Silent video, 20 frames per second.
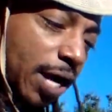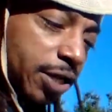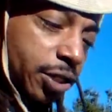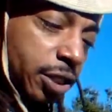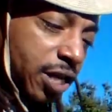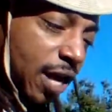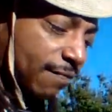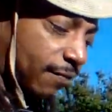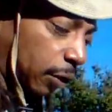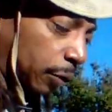I
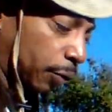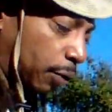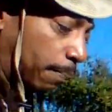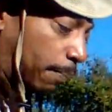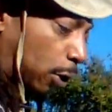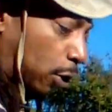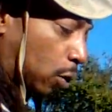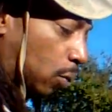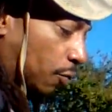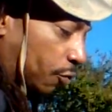just have a little
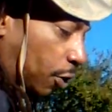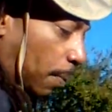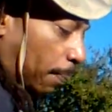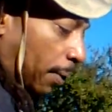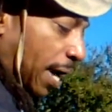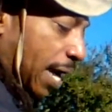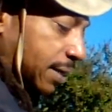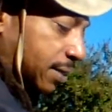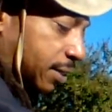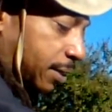bowl with a
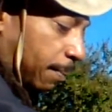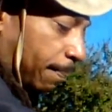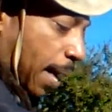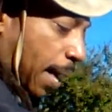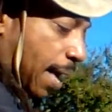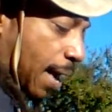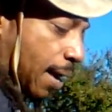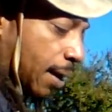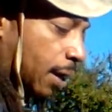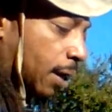plastic
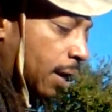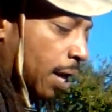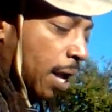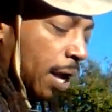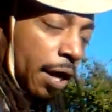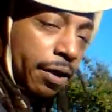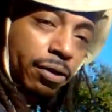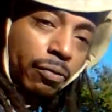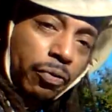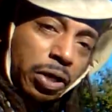bag,
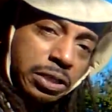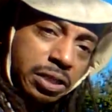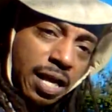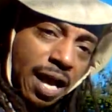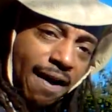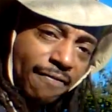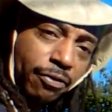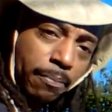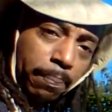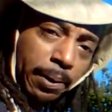and the reason
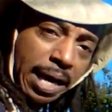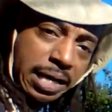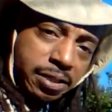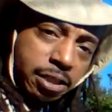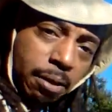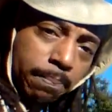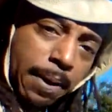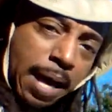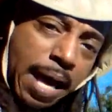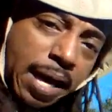I have the
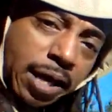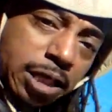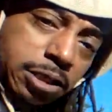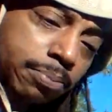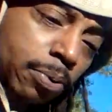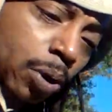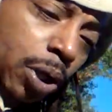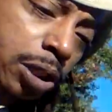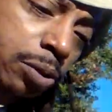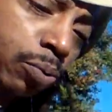plastic bag is
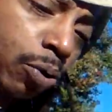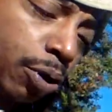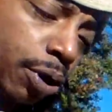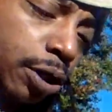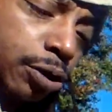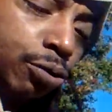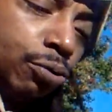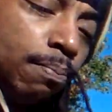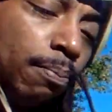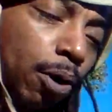because we're
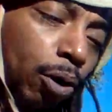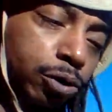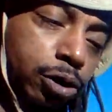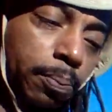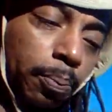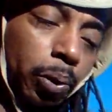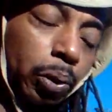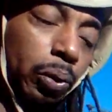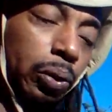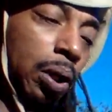going to do
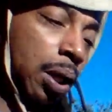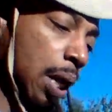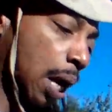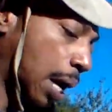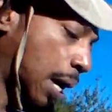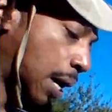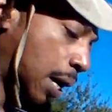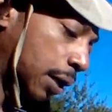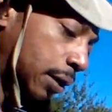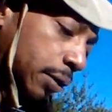multiple
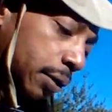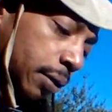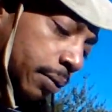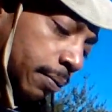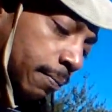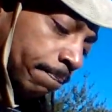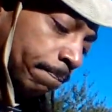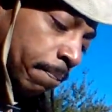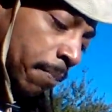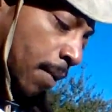uh,
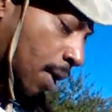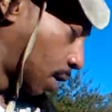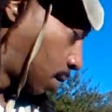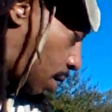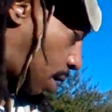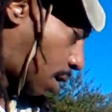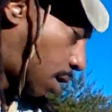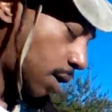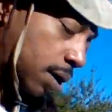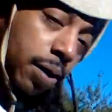
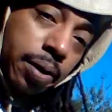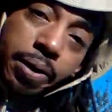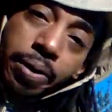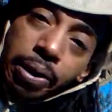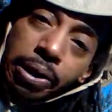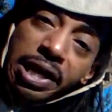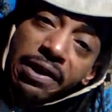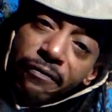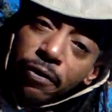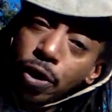uh,
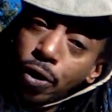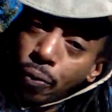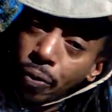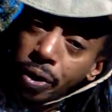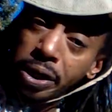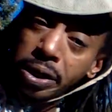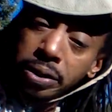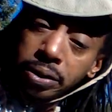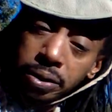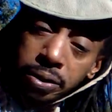leafy
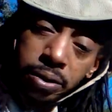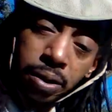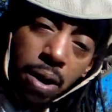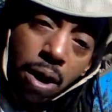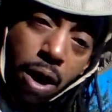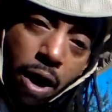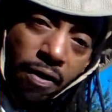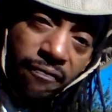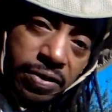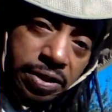green
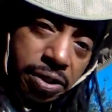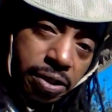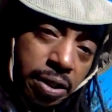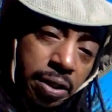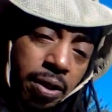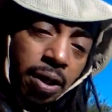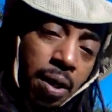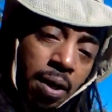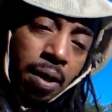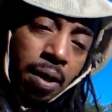harvesting.